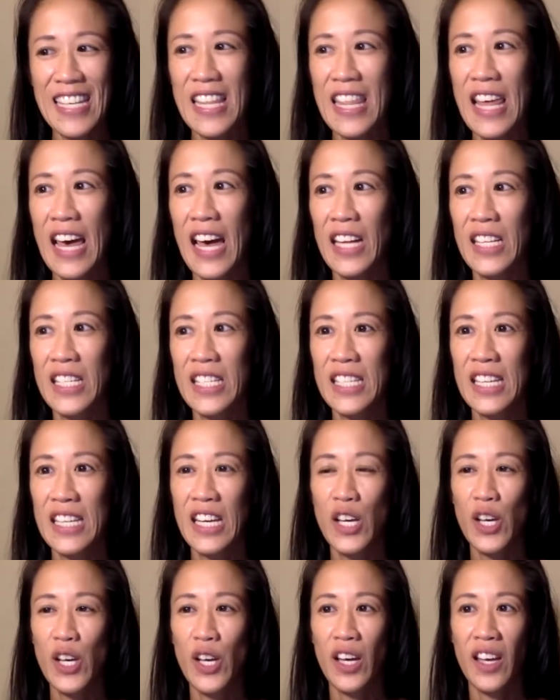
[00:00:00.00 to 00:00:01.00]
that,
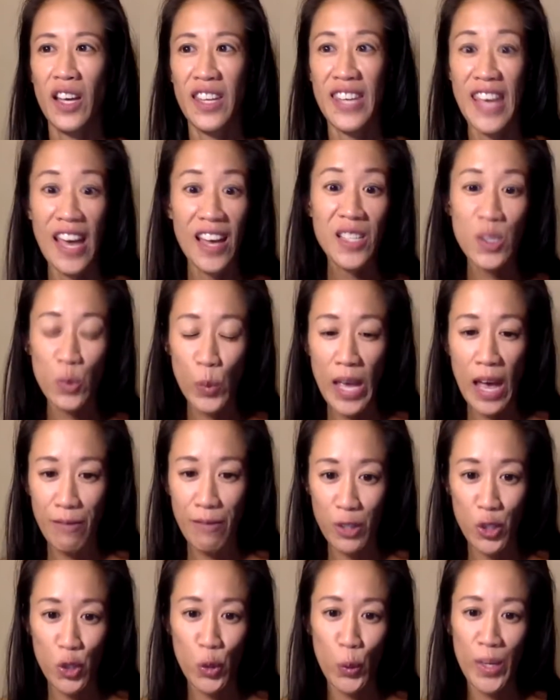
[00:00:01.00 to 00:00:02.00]
yes, we have a
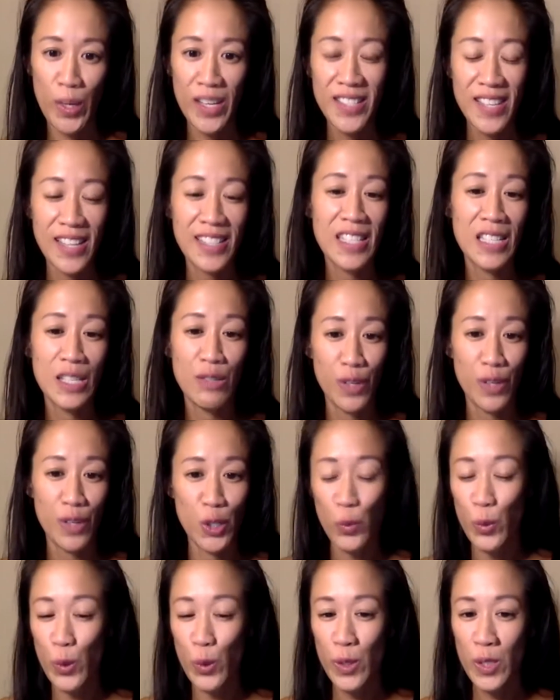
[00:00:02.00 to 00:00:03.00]
choice as
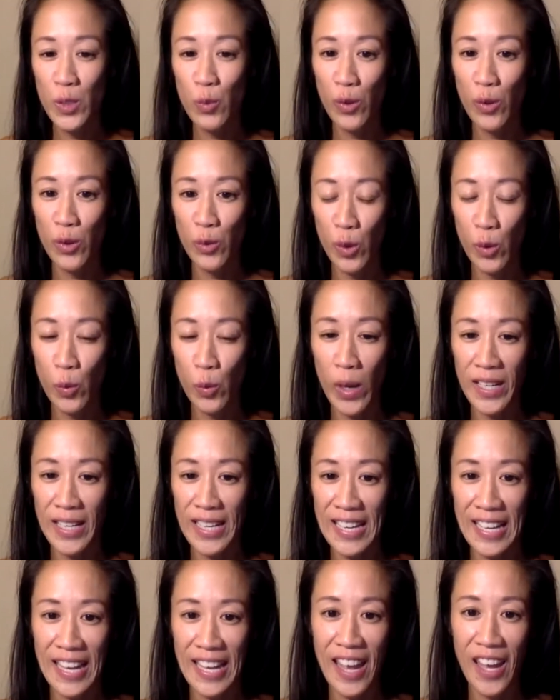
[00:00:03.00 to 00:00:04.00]
individuals, whether we want to
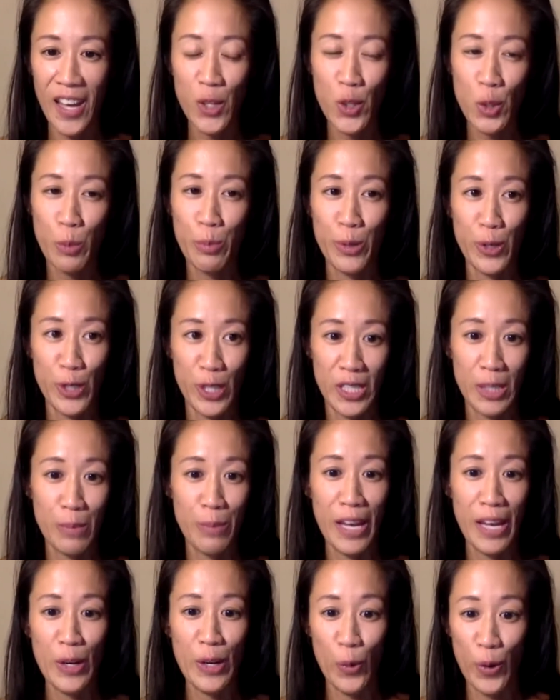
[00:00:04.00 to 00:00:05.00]
engage or
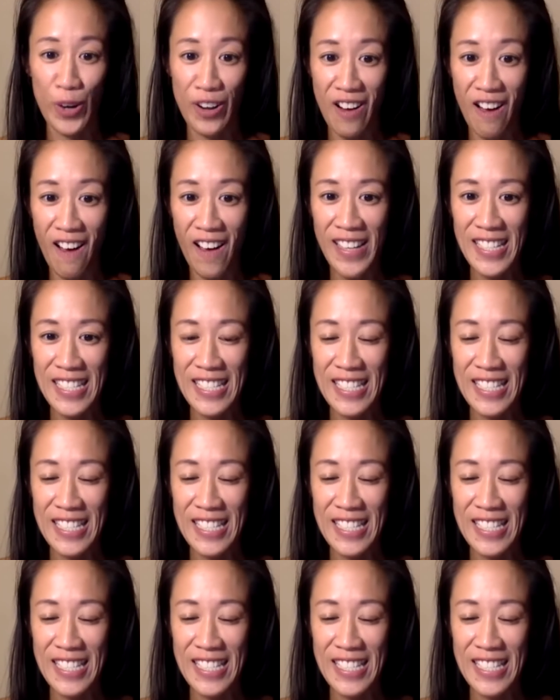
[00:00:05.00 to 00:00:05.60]
participate or not.